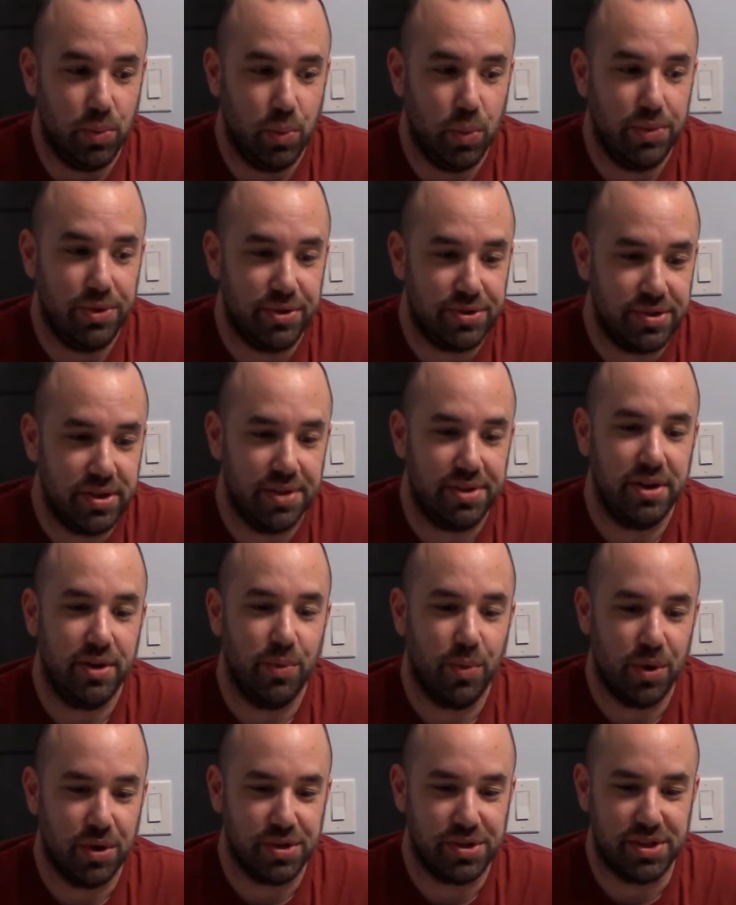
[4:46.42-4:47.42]
there's nothing
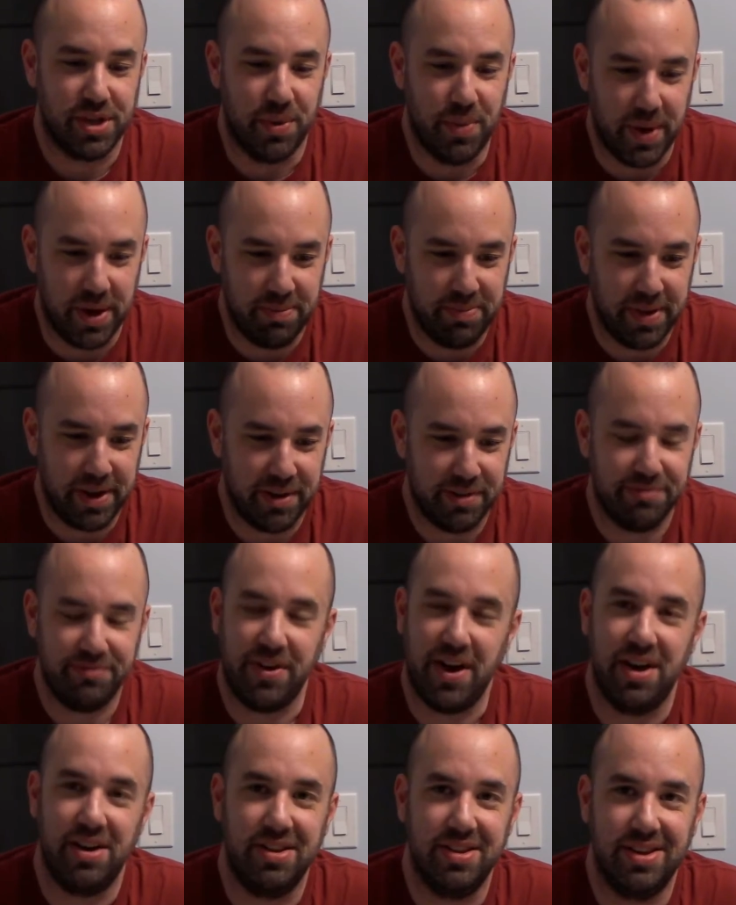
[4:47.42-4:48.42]
worse than when a player
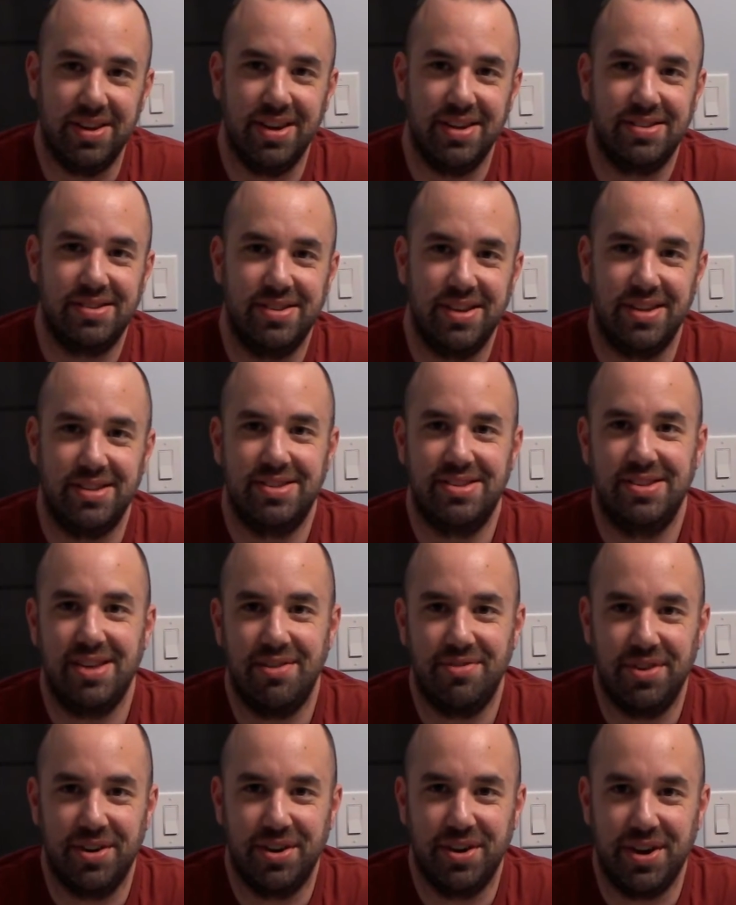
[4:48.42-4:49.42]
finally gets that
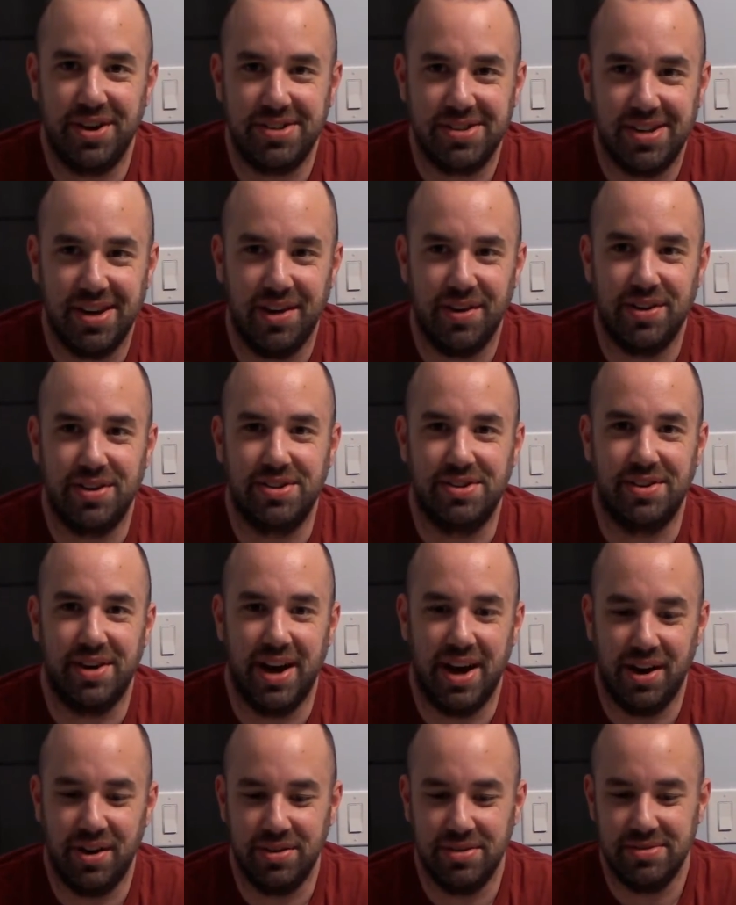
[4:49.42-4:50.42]
7-cost character
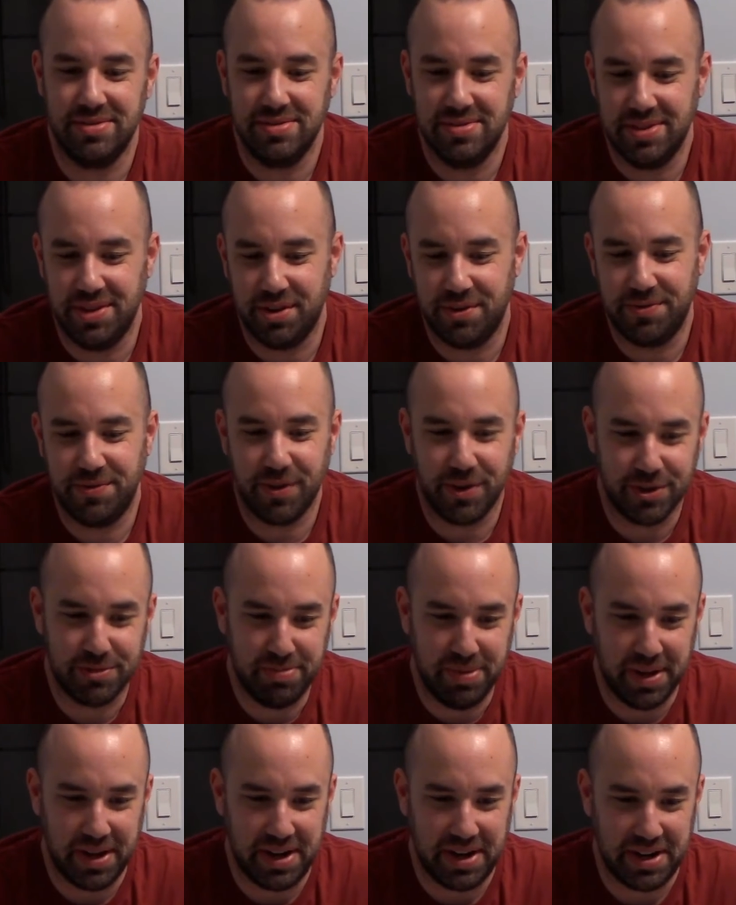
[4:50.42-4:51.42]
out and their first
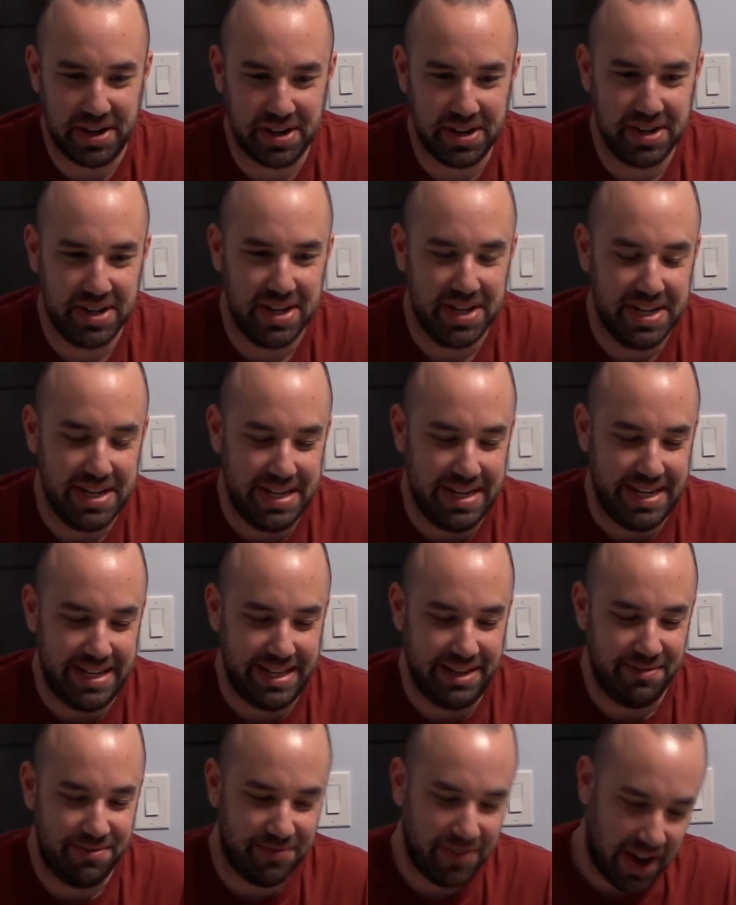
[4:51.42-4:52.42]
player, and
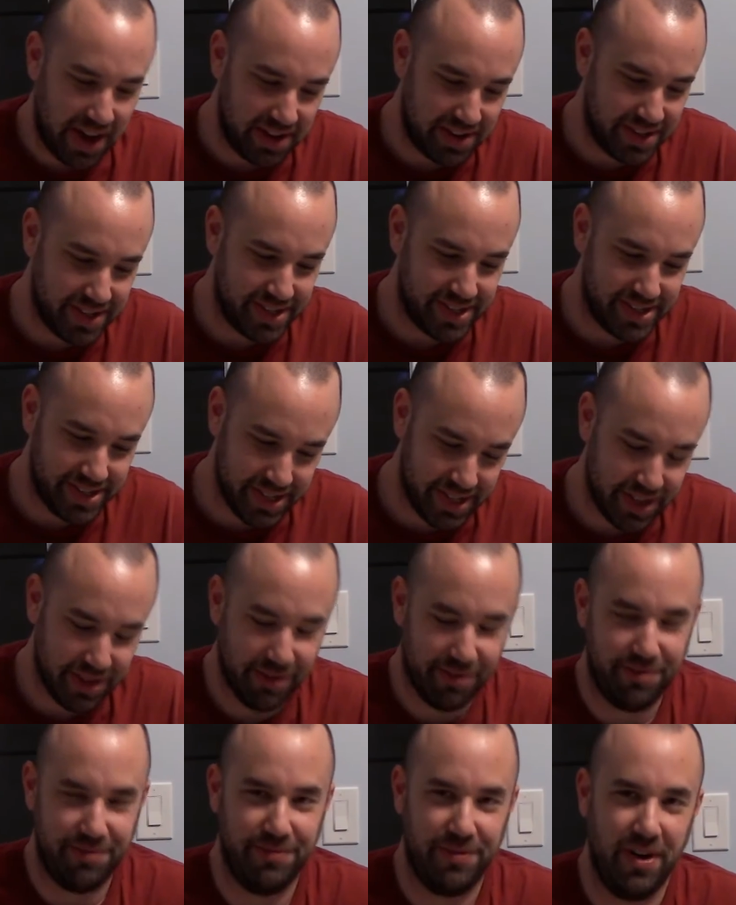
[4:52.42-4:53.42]
they finally see the
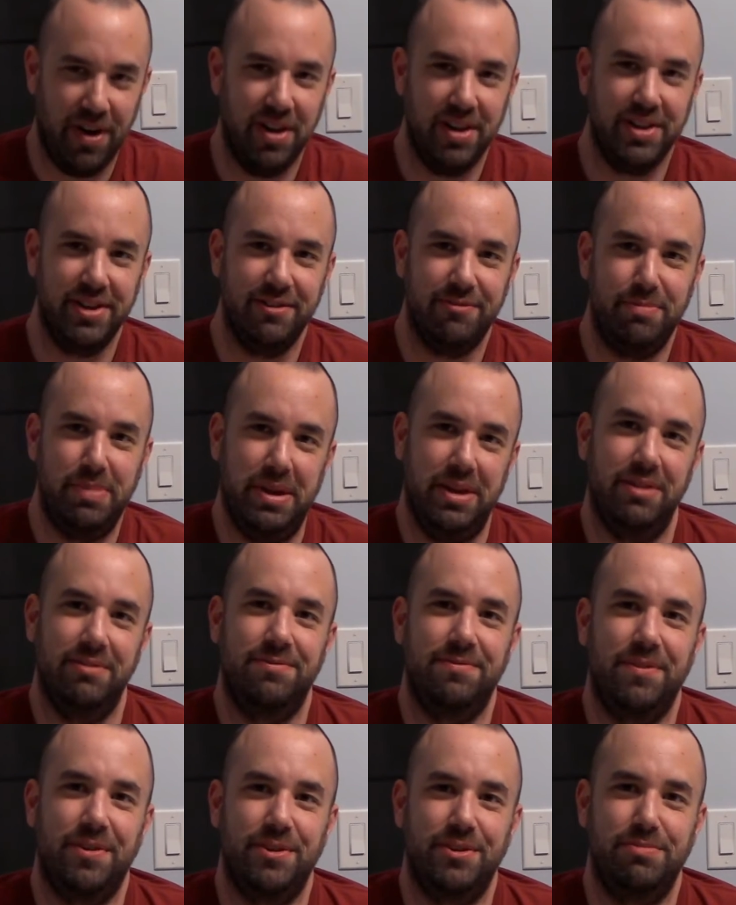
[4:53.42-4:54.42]
folly of being
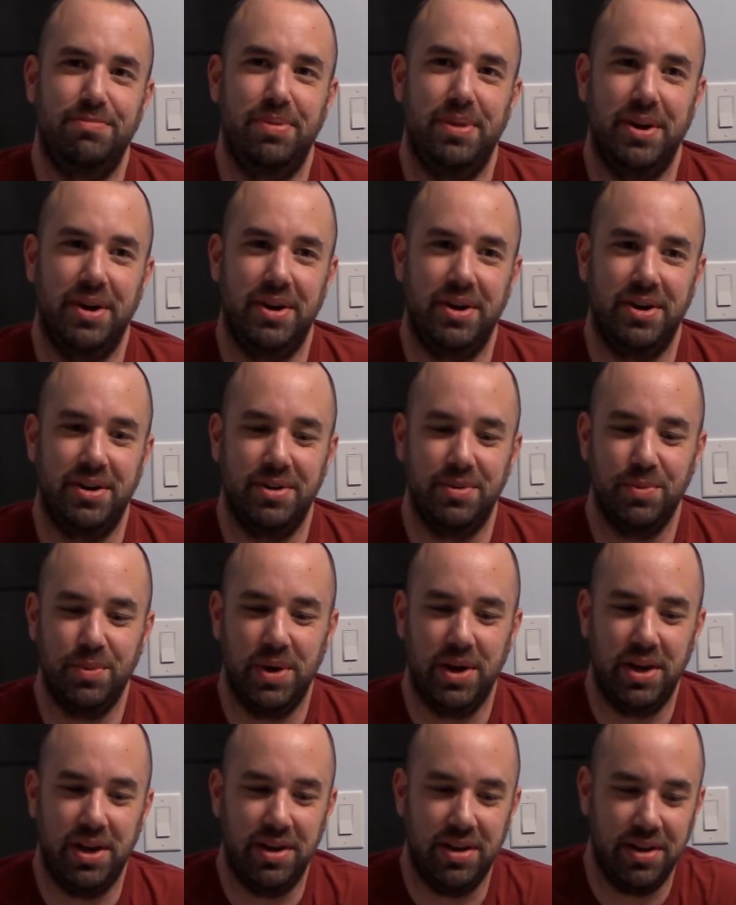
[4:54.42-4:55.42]
first player
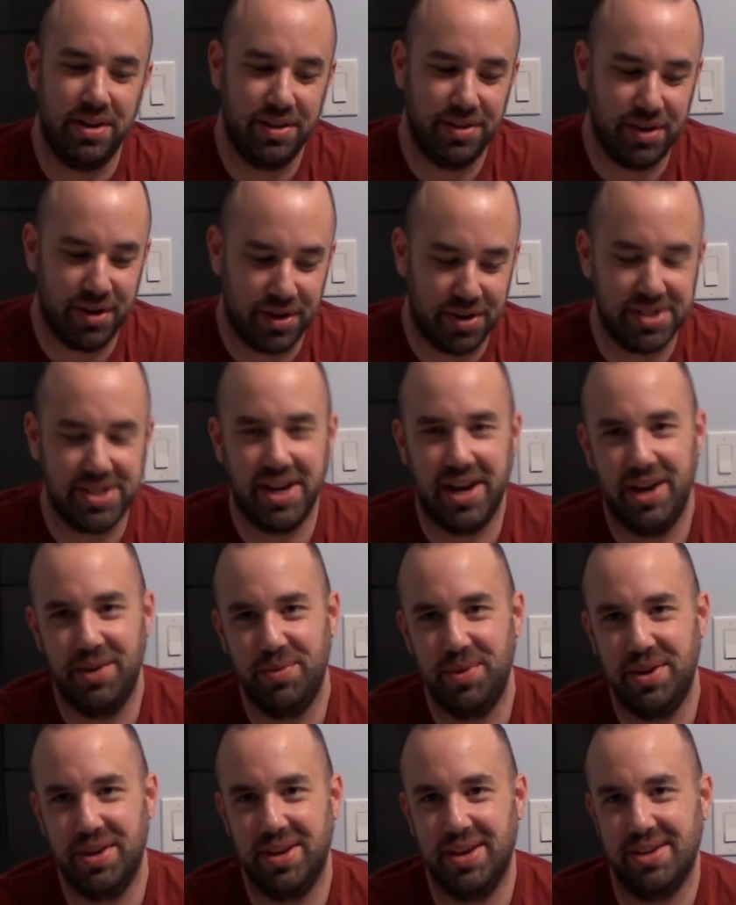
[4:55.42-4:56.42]
when their
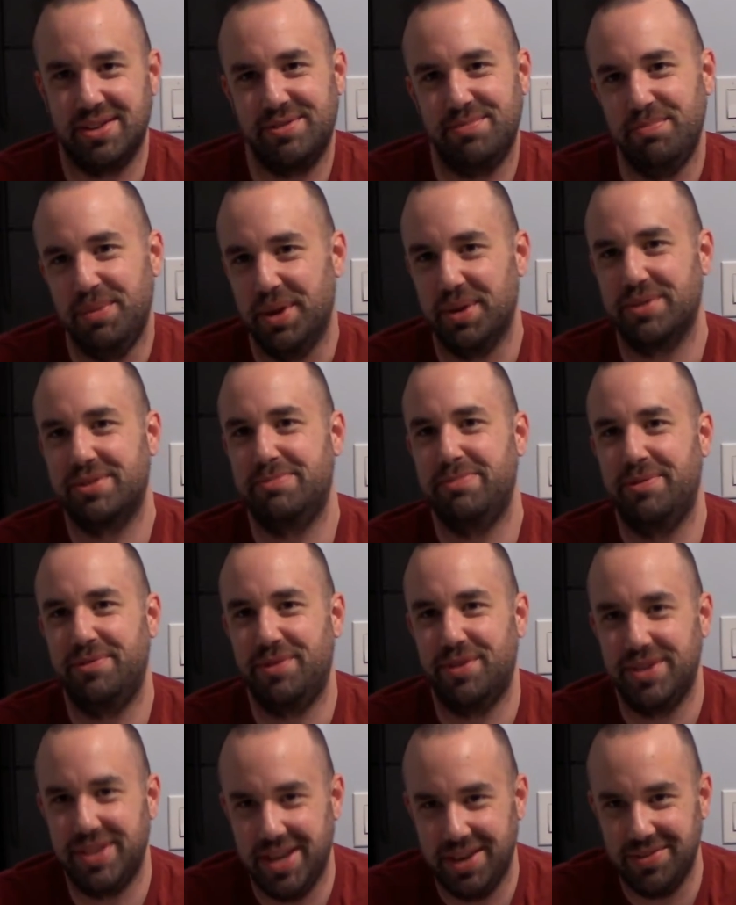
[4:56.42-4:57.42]
Tywin gets milked
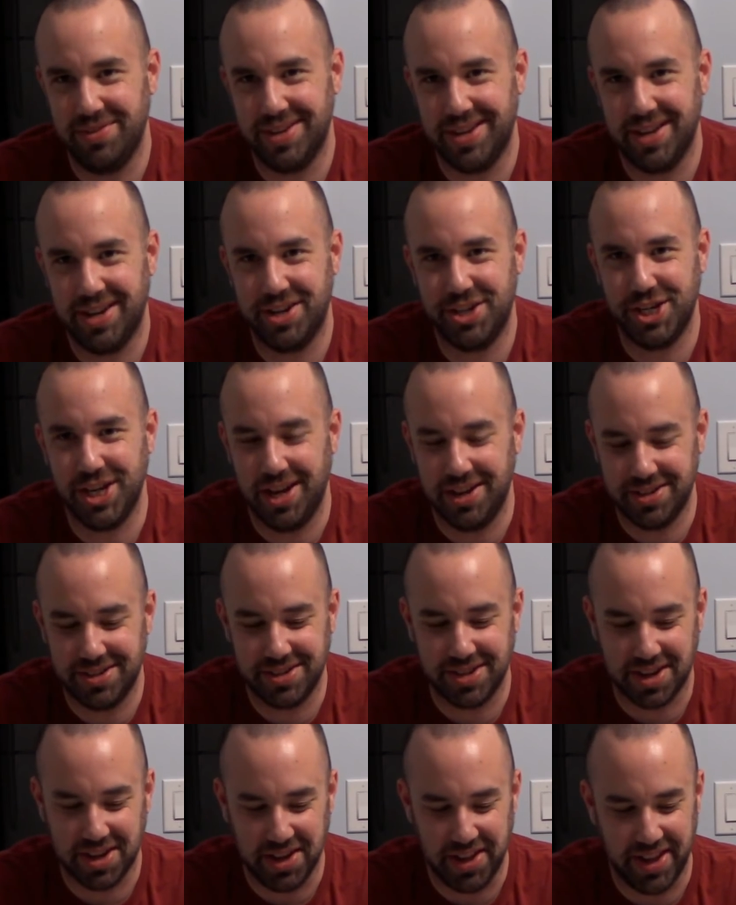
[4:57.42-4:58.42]
before they even get a chance
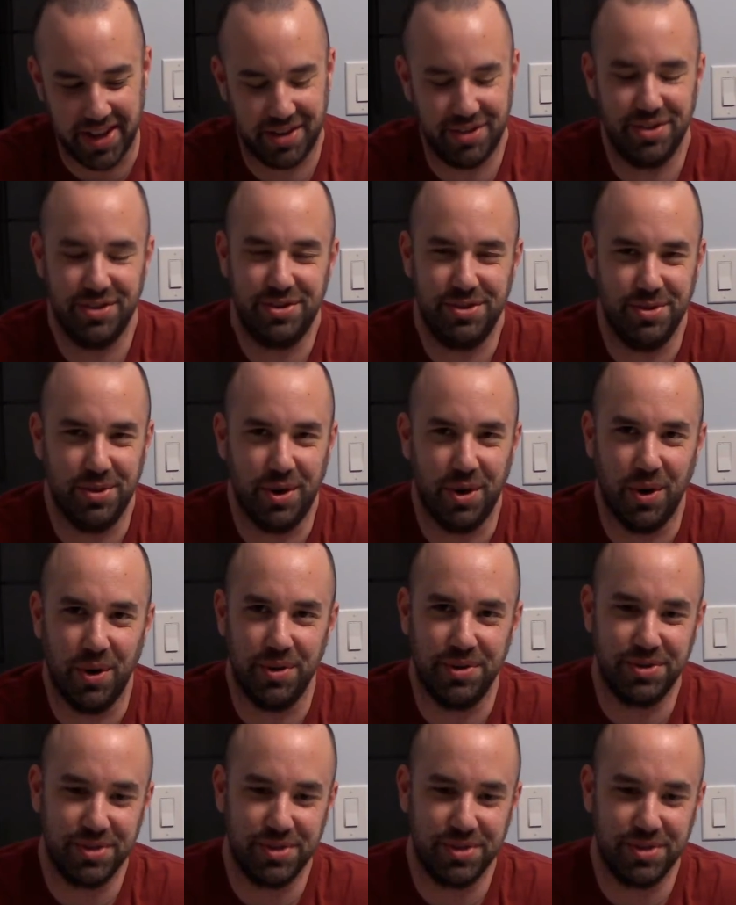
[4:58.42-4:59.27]
to collect the 2 gold.